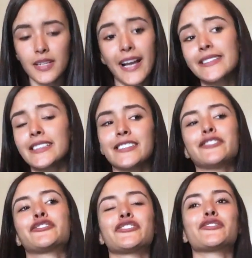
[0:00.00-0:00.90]
And
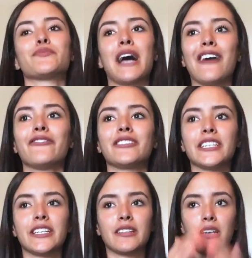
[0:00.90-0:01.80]
it's just
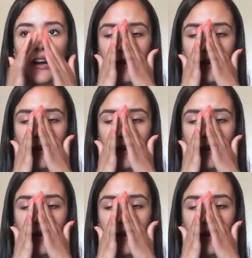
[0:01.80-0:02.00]
baffling,